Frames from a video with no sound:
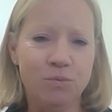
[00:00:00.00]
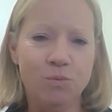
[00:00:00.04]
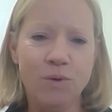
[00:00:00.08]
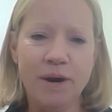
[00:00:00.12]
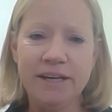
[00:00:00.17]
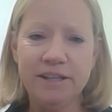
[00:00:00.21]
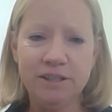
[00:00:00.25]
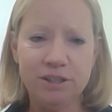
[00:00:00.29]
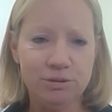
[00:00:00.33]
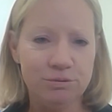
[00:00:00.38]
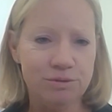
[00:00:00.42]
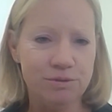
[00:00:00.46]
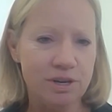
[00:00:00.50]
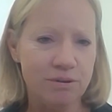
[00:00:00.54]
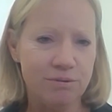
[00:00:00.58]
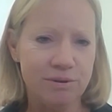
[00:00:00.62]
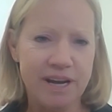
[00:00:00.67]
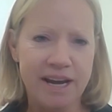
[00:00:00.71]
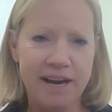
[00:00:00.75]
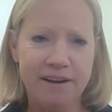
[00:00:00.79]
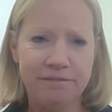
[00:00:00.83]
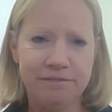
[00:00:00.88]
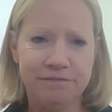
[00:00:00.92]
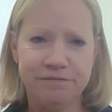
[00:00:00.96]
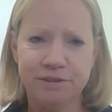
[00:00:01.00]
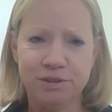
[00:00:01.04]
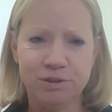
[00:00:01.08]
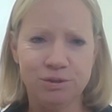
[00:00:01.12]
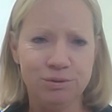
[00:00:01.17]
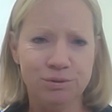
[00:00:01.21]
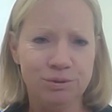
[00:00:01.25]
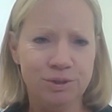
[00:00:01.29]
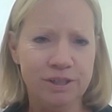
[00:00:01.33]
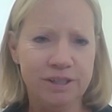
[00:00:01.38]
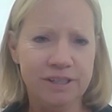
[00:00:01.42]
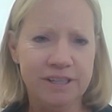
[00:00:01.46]
when you don't have
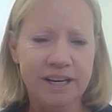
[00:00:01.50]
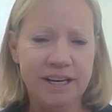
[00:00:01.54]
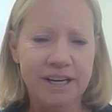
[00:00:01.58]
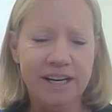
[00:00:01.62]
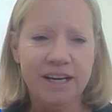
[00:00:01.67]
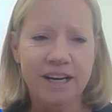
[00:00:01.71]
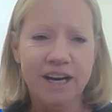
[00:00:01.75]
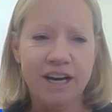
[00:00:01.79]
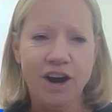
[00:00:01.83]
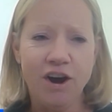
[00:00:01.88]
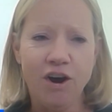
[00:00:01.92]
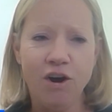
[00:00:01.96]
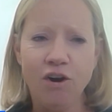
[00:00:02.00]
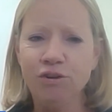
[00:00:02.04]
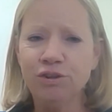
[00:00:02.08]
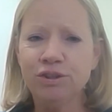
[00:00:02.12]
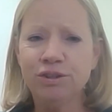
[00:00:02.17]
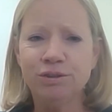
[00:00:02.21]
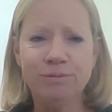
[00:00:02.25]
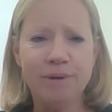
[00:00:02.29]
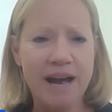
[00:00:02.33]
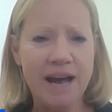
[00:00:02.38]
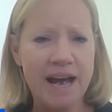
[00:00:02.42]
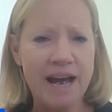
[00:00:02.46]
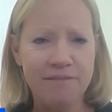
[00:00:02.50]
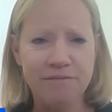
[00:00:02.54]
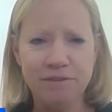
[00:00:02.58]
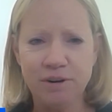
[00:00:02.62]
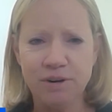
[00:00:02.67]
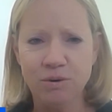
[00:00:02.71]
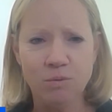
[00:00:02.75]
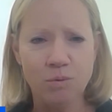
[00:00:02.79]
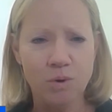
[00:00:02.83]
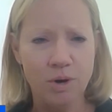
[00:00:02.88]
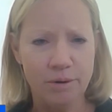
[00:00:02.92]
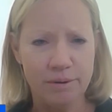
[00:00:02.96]
food, all you have
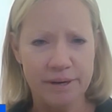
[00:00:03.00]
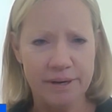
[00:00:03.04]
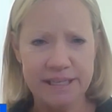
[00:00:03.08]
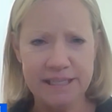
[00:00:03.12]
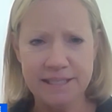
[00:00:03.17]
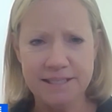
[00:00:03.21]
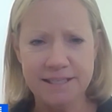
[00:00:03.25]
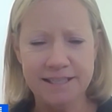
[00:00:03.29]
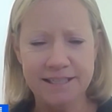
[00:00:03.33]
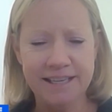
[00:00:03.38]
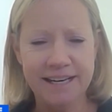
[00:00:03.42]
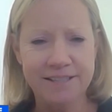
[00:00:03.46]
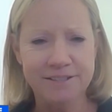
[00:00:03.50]
are worries.